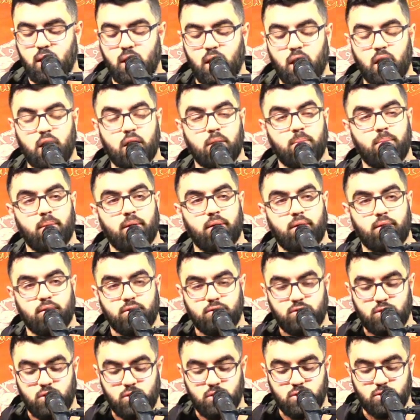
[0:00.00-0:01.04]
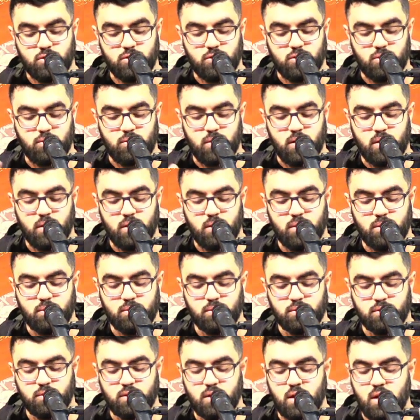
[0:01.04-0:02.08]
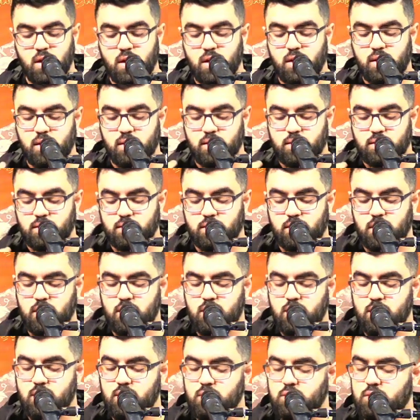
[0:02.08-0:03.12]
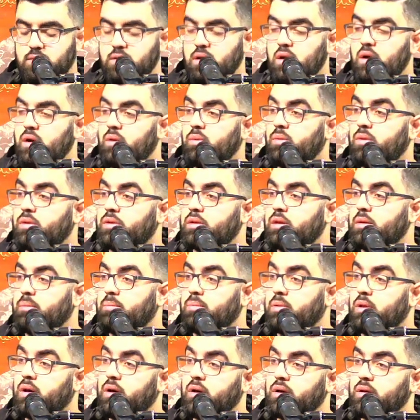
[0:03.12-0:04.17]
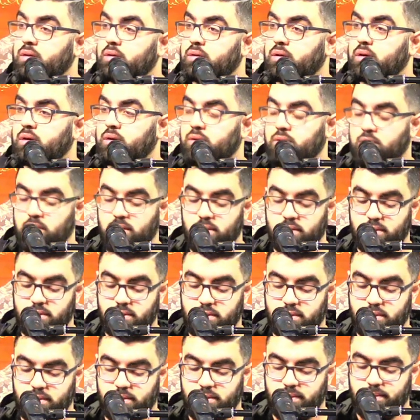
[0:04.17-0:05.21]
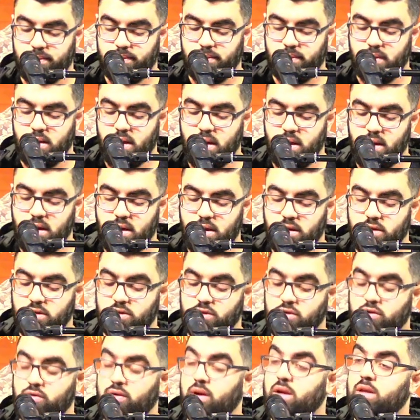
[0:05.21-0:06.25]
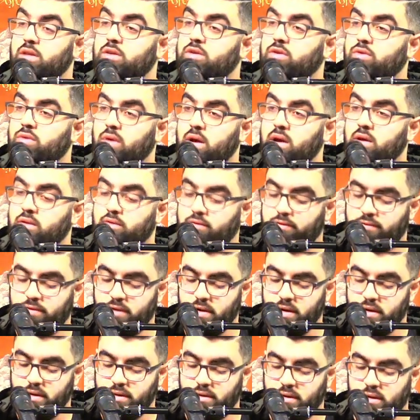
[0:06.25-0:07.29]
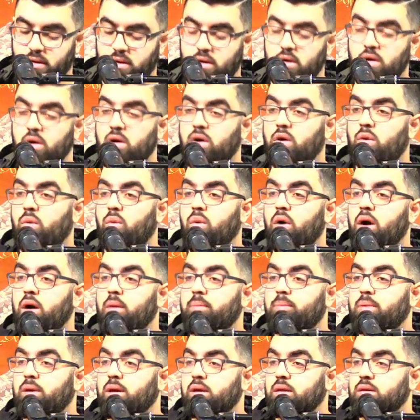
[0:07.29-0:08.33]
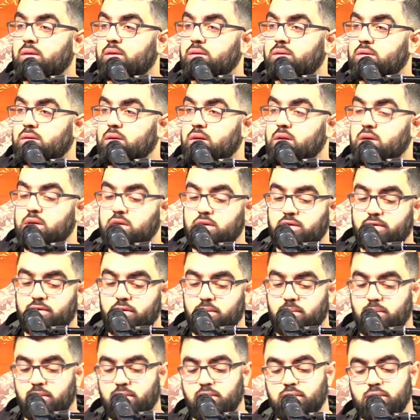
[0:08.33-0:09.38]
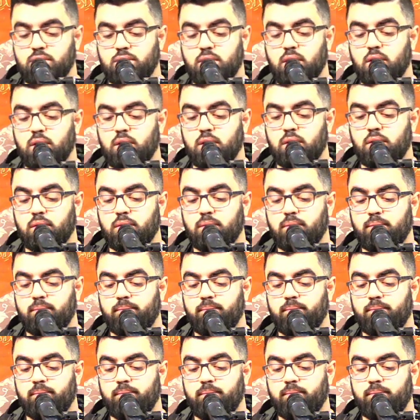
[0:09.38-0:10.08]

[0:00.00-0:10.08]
Akbar turns around. He sees what the blind cannot. His great-grandfather wiping the tears from Hussein.